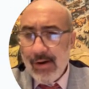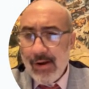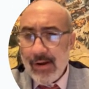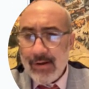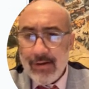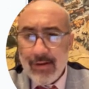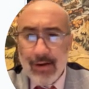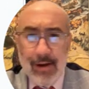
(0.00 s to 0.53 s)

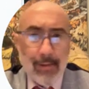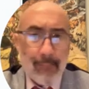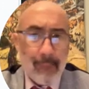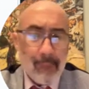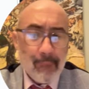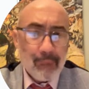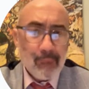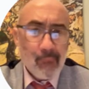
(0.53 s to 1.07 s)
and
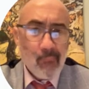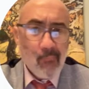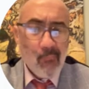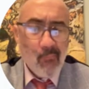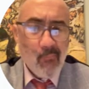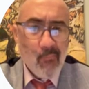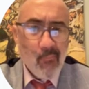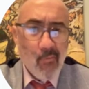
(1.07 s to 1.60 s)
um
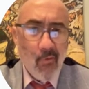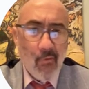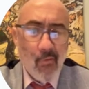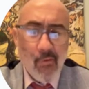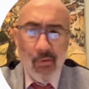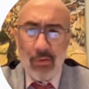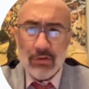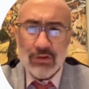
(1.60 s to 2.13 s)

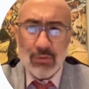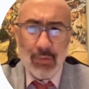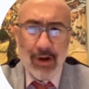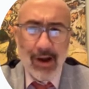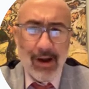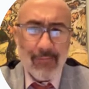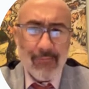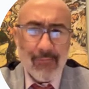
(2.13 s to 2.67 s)
who else do we
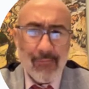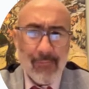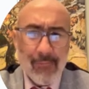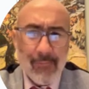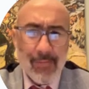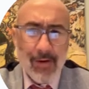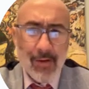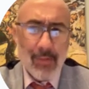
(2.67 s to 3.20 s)
have?
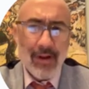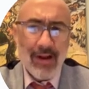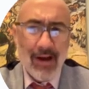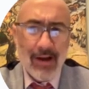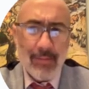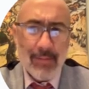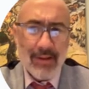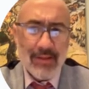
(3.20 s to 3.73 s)
Oh my
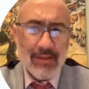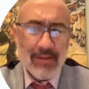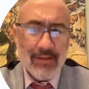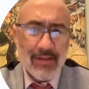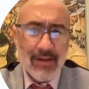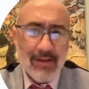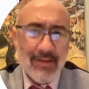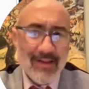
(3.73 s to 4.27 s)
god, I'm at
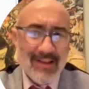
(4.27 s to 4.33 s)
the